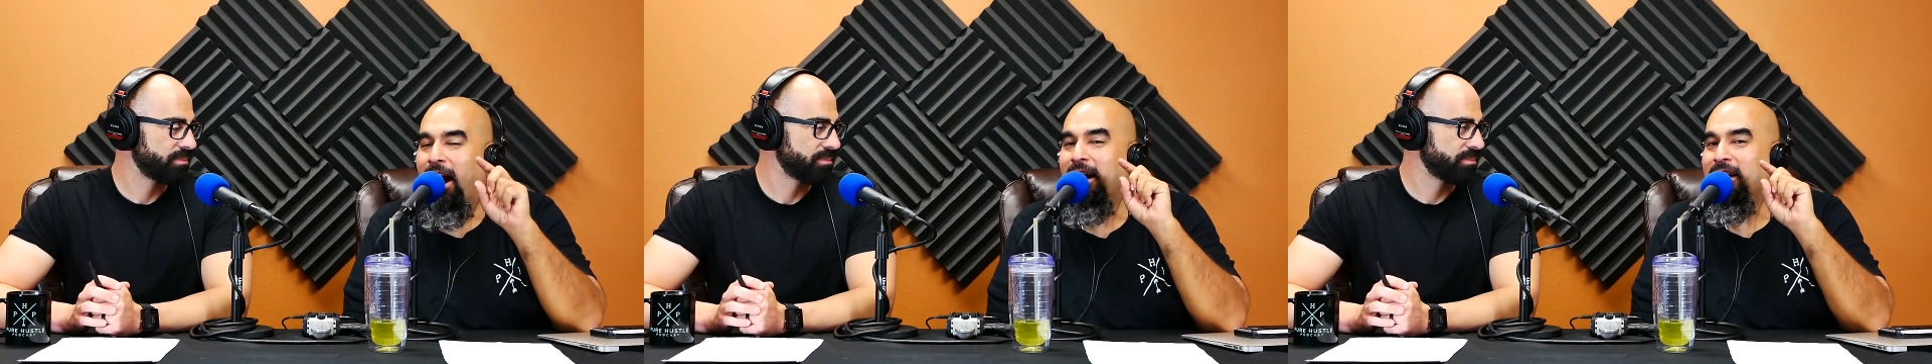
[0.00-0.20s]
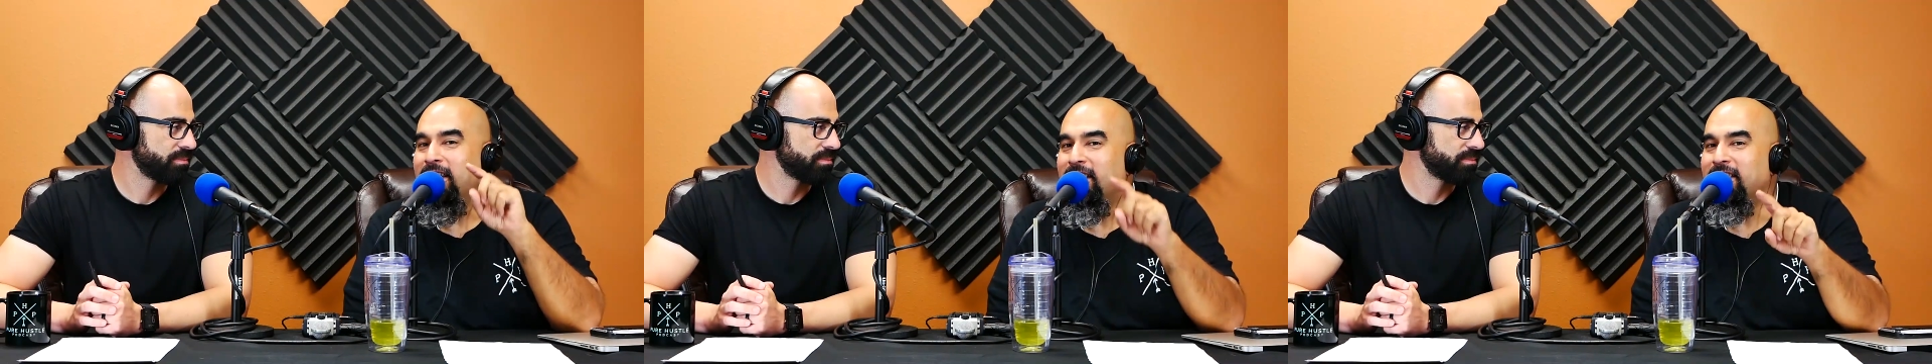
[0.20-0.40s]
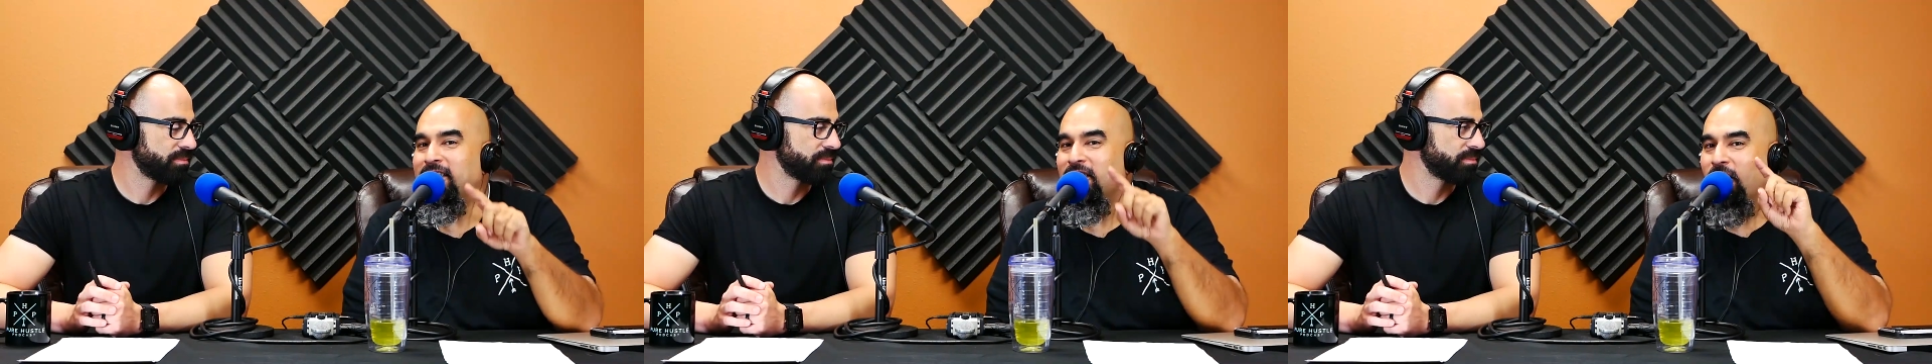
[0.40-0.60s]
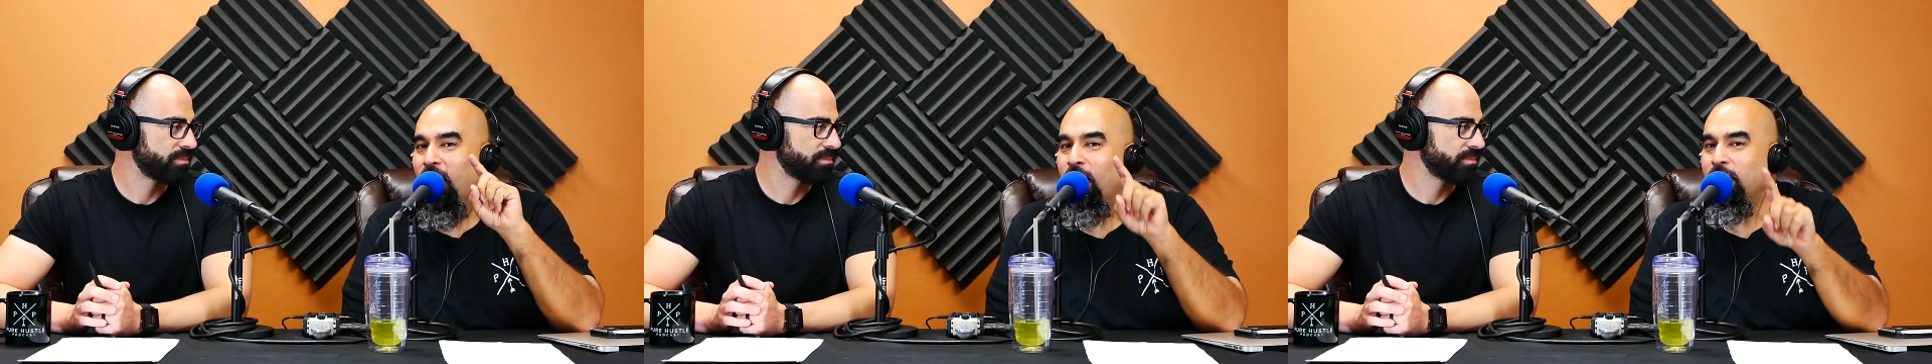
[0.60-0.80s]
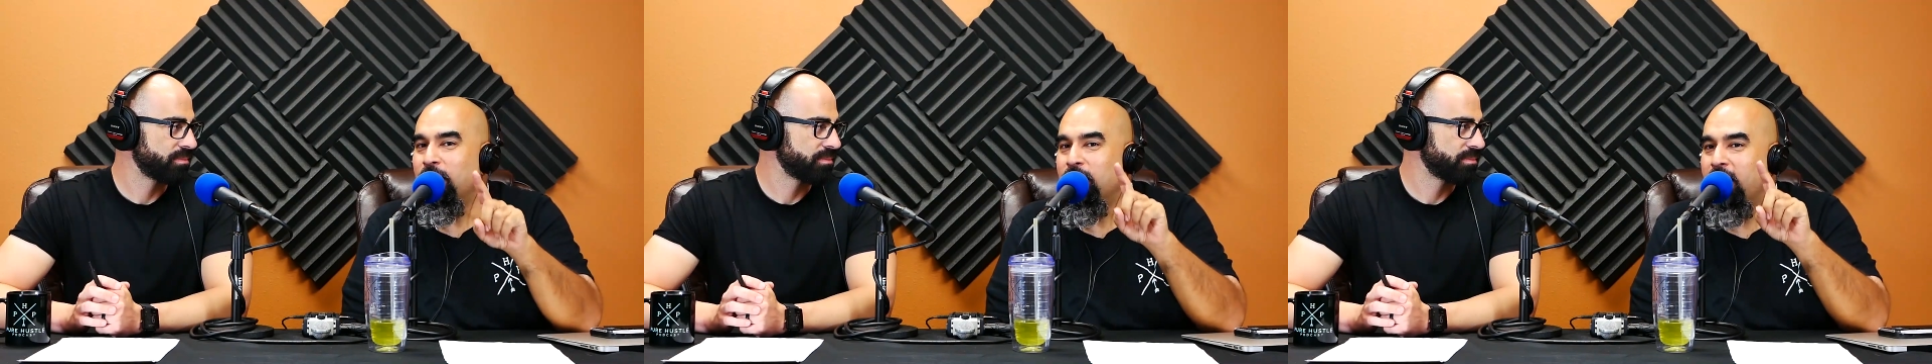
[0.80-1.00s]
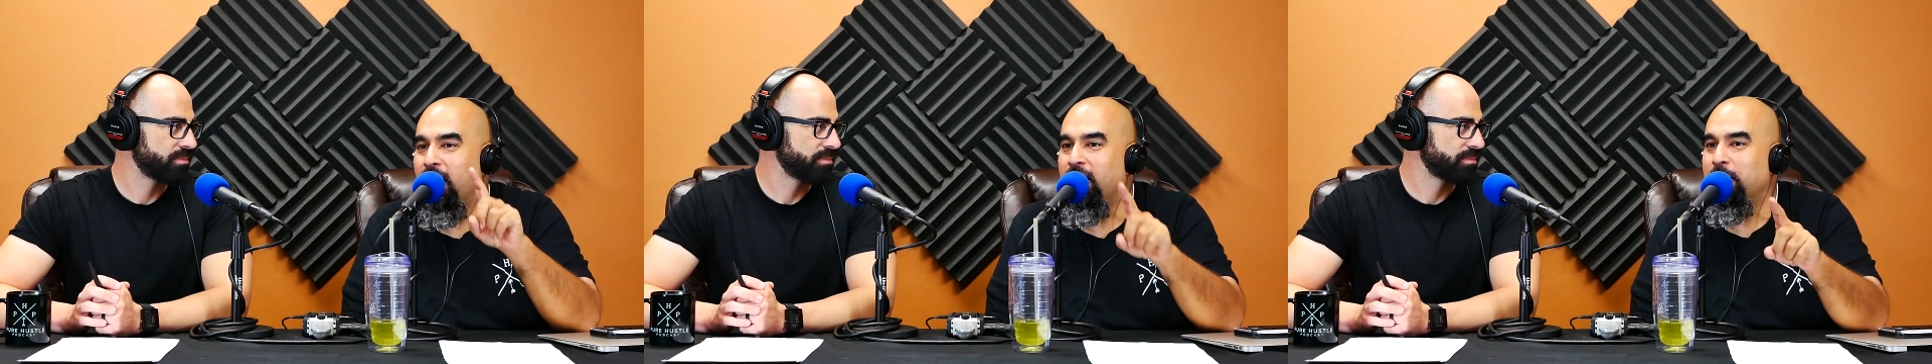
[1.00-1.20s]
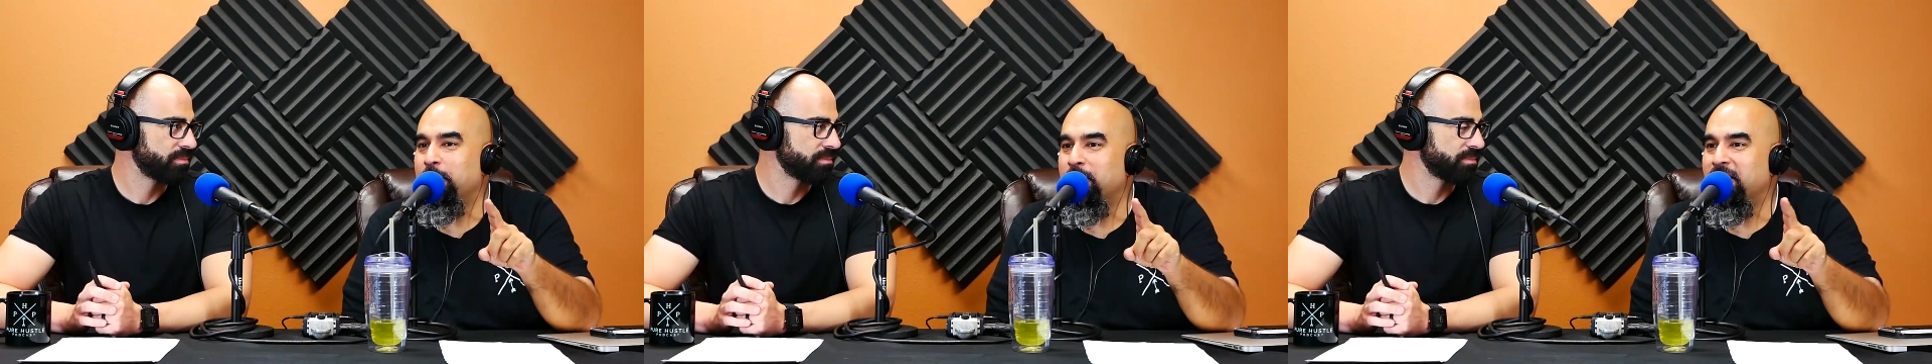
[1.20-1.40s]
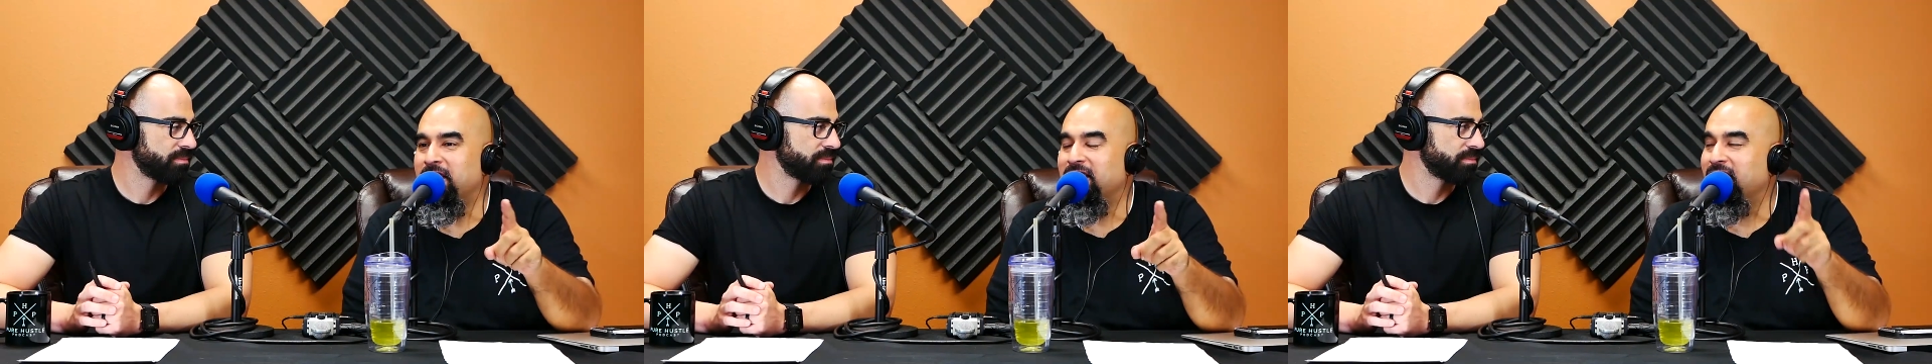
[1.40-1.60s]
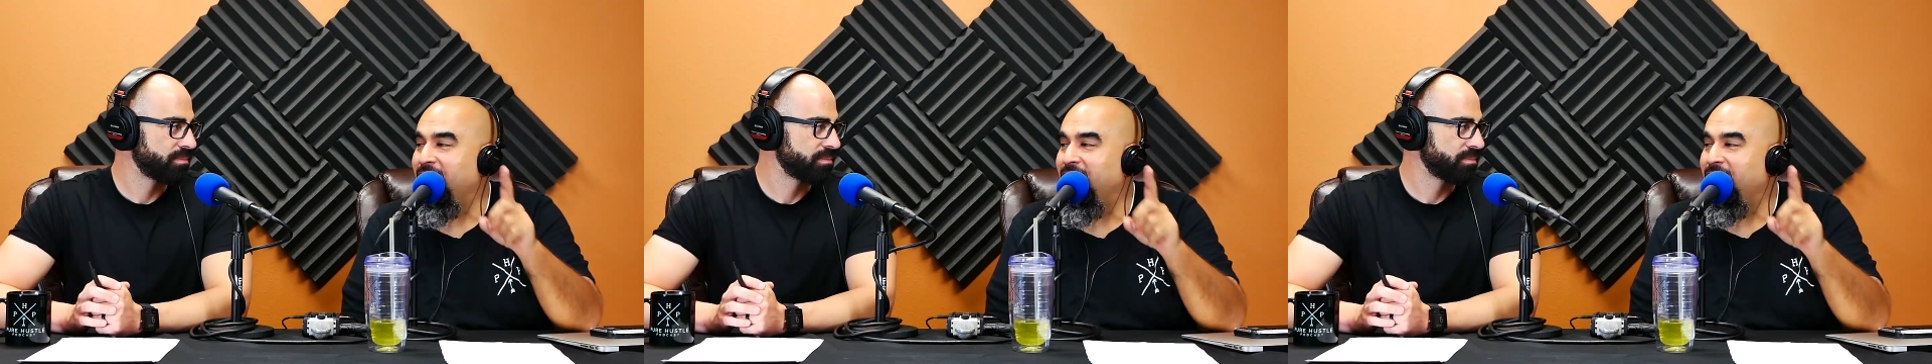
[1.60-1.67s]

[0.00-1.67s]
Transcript: I listed all those items this